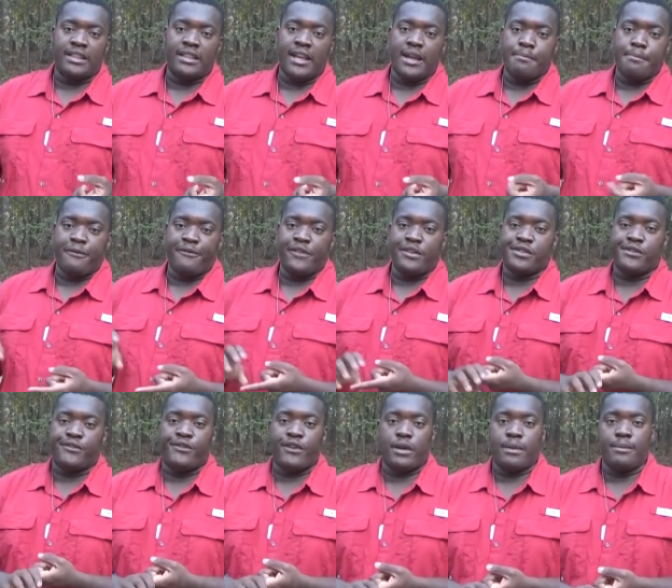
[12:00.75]
thank
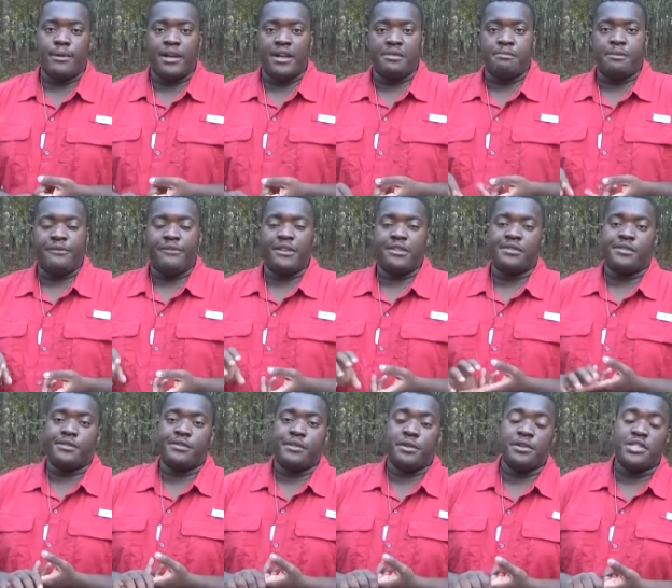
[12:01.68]
Professor Fairbrass,
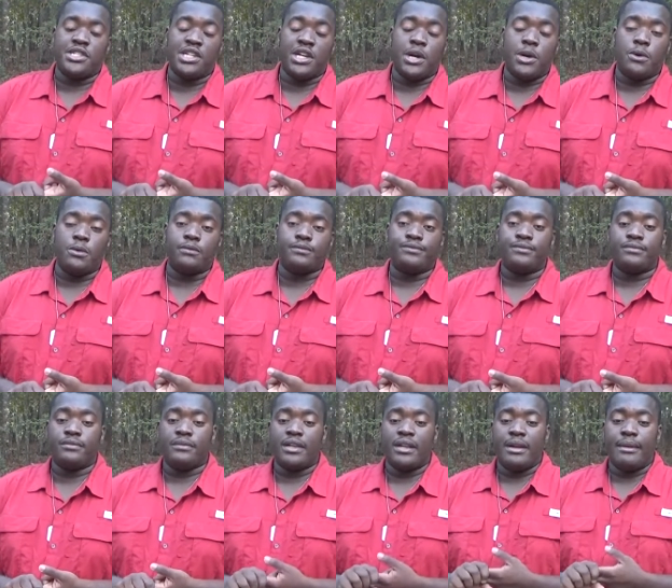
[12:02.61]
Professor Sergio,
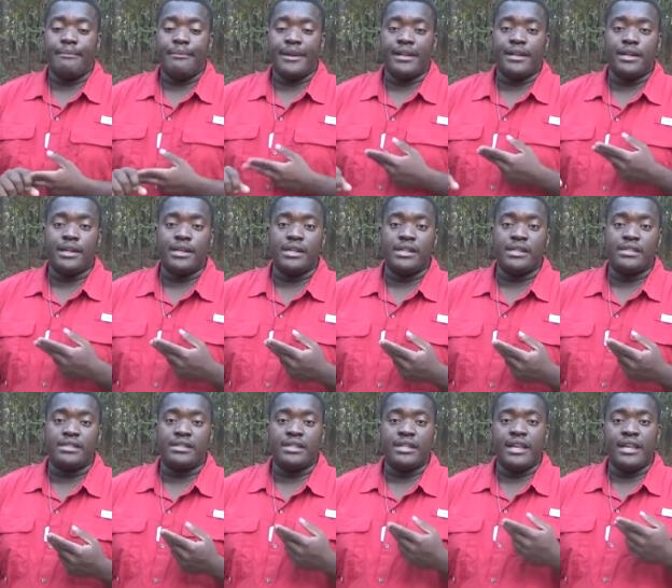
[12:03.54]

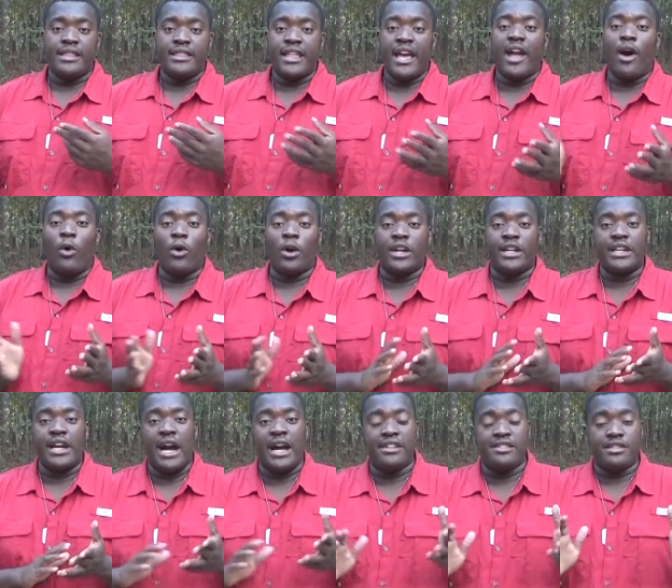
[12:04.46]
because they
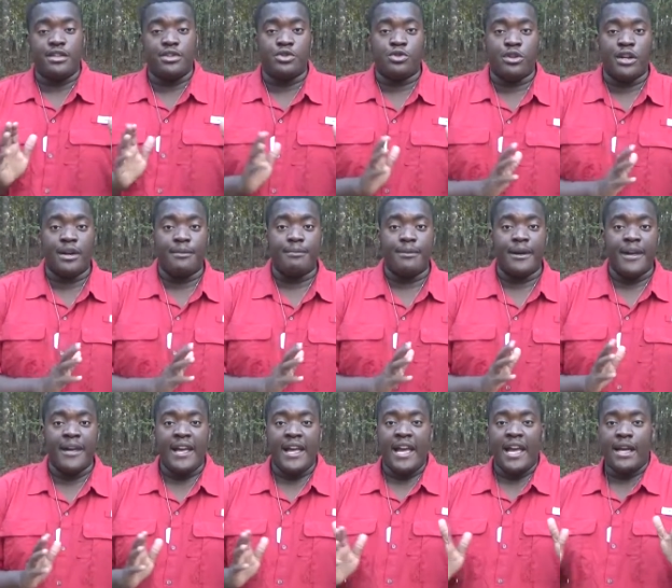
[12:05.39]
organized the trip,
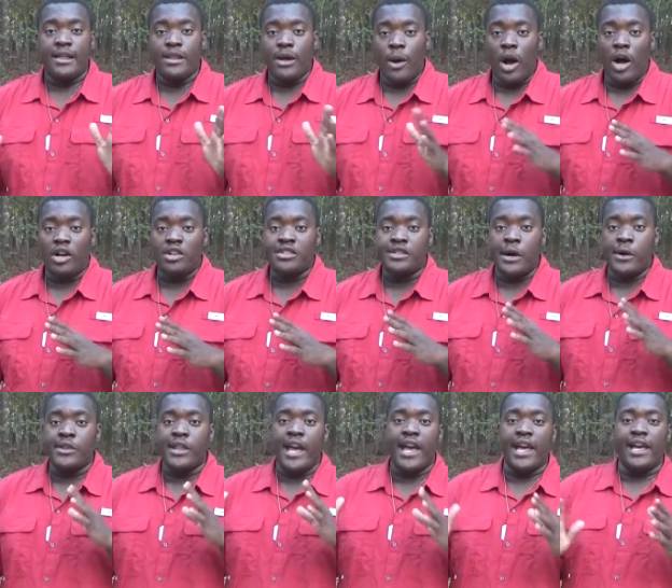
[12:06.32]
and they're
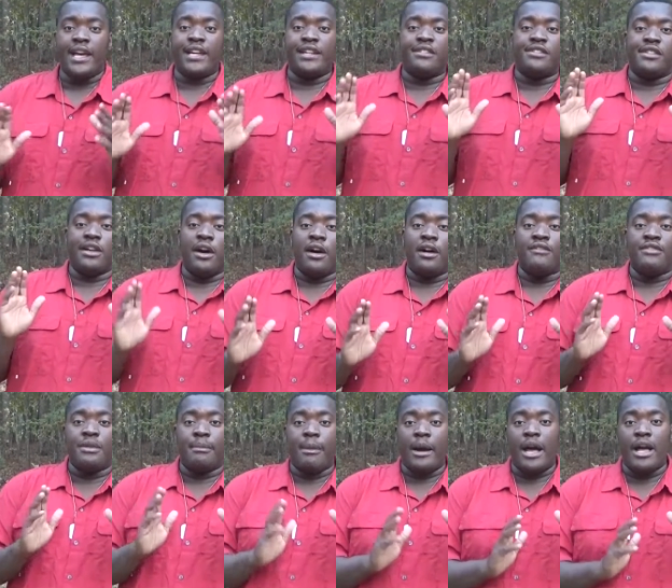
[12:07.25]
also the heads
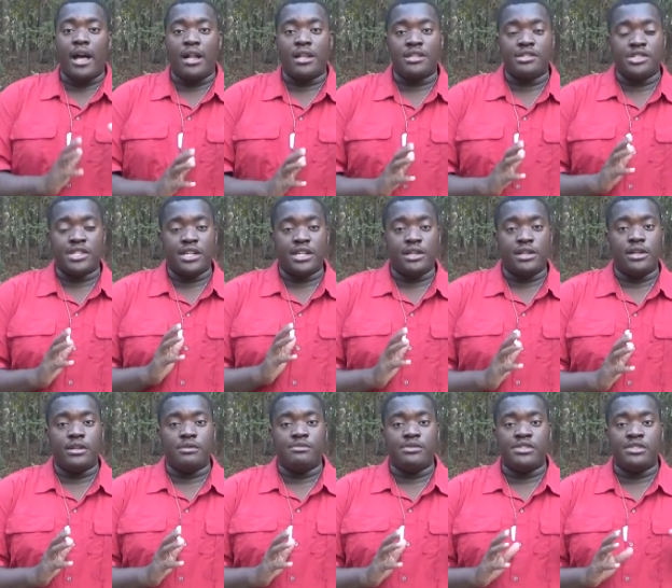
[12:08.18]
of the biology
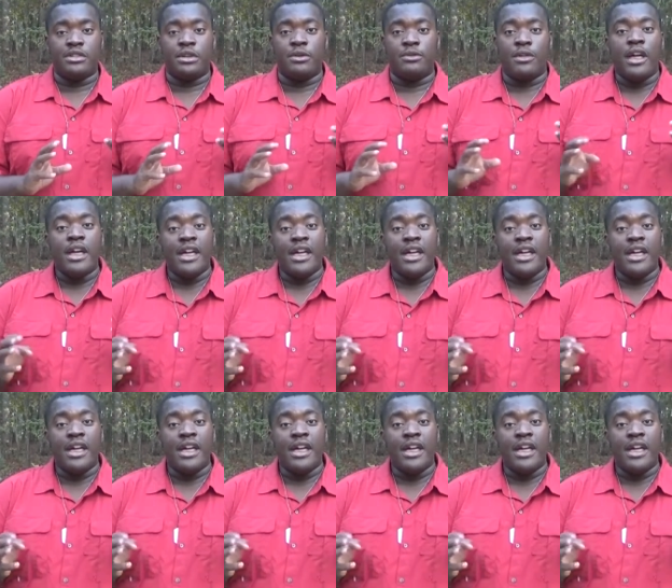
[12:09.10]
club. So